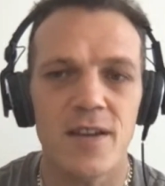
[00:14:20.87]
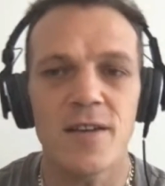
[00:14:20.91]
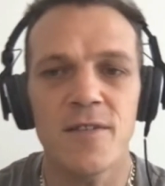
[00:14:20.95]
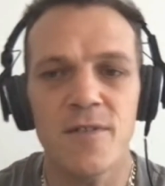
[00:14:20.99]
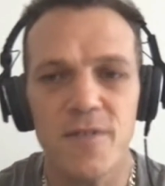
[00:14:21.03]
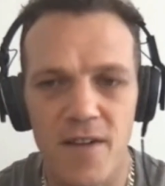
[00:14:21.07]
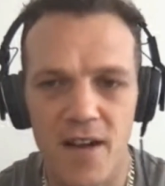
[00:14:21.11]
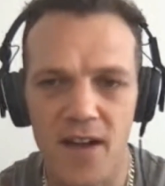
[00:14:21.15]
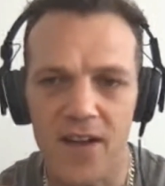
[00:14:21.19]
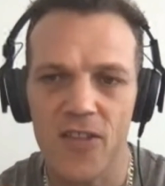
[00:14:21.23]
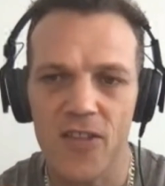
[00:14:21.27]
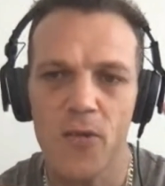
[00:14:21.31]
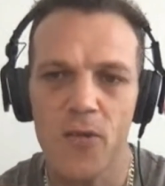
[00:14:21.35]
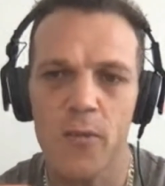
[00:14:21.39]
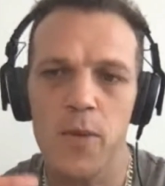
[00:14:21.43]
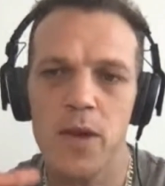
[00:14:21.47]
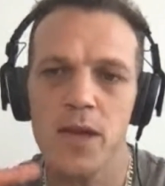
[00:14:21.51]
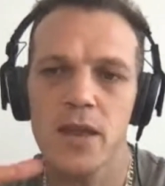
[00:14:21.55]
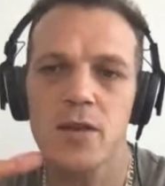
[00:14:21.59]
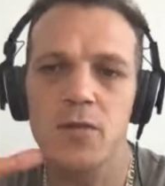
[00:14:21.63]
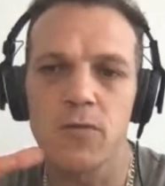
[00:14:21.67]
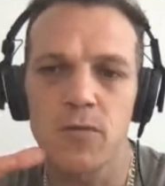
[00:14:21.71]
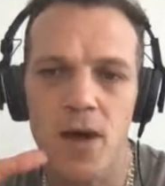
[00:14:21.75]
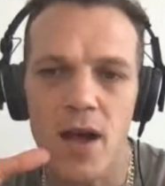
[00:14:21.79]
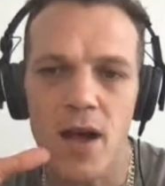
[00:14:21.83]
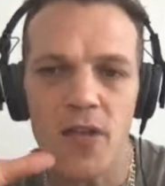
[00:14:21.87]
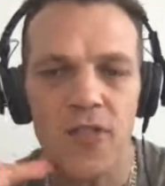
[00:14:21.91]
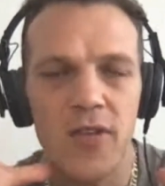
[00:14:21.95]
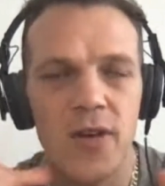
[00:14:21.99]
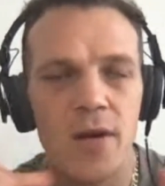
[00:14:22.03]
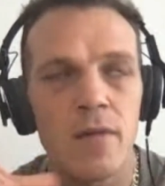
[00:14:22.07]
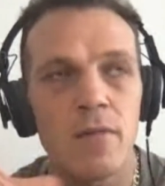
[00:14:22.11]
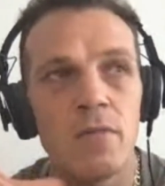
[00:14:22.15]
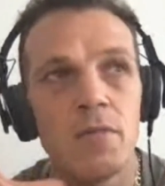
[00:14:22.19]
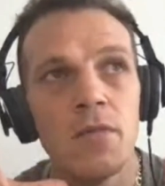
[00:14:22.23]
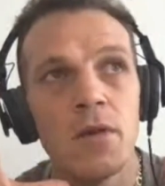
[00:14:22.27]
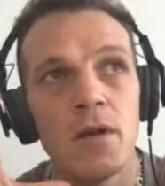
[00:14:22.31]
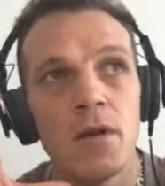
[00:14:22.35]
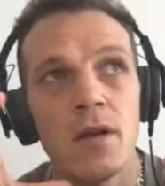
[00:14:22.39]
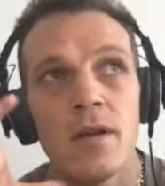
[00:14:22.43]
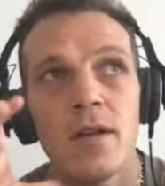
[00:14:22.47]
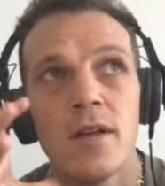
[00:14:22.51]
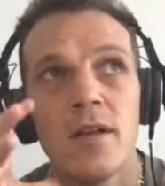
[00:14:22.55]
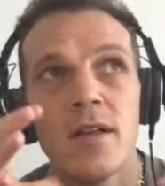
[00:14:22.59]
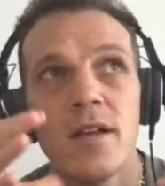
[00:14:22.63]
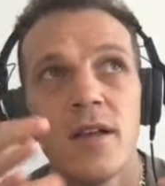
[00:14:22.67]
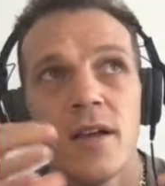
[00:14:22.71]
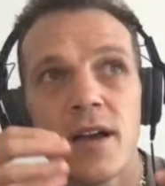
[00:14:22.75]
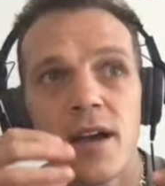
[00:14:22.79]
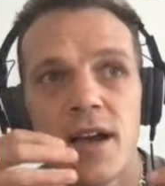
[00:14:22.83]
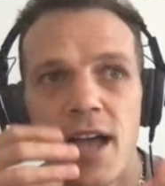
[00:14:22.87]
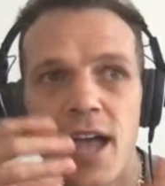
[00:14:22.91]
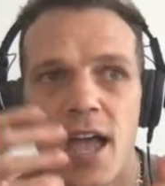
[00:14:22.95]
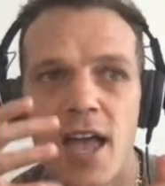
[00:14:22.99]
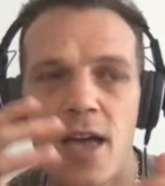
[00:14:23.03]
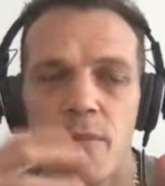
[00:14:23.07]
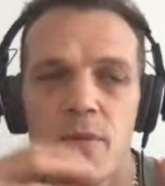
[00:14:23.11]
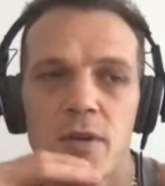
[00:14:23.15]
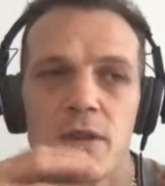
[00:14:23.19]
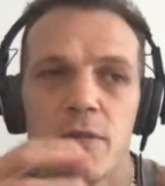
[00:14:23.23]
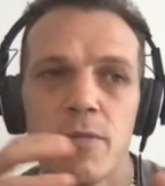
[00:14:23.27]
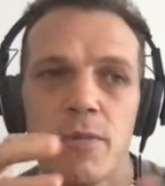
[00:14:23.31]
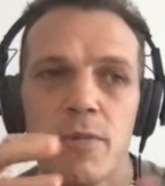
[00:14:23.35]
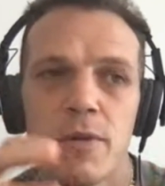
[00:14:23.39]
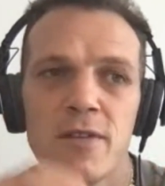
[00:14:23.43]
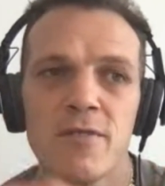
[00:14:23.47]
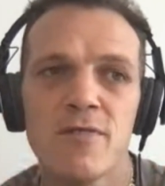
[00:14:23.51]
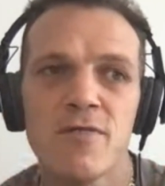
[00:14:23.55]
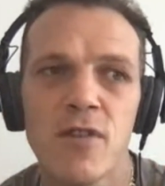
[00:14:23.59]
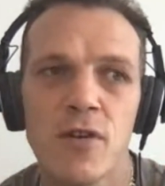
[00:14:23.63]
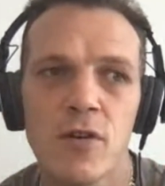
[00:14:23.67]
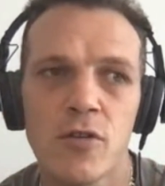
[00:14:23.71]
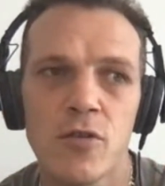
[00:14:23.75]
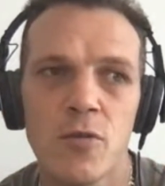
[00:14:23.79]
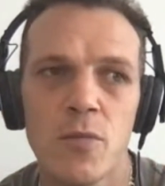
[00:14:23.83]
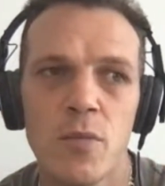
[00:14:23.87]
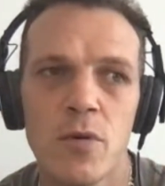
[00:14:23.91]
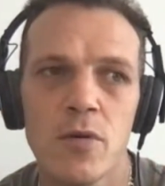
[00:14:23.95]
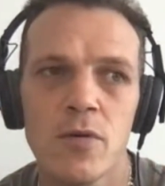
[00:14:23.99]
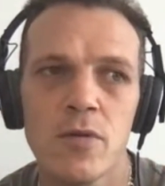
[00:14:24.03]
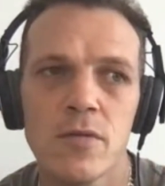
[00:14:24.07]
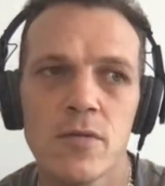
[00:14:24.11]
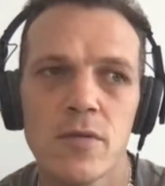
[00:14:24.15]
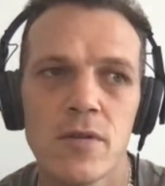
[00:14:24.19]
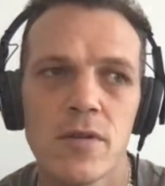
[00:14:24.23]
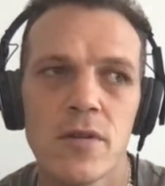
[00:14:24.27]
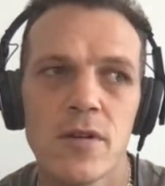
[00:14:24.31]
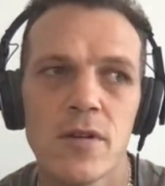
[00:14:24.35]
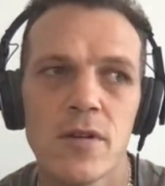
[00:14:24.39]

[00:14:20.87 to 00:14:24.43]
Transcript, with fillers: if other men around them are happy to be vulnerable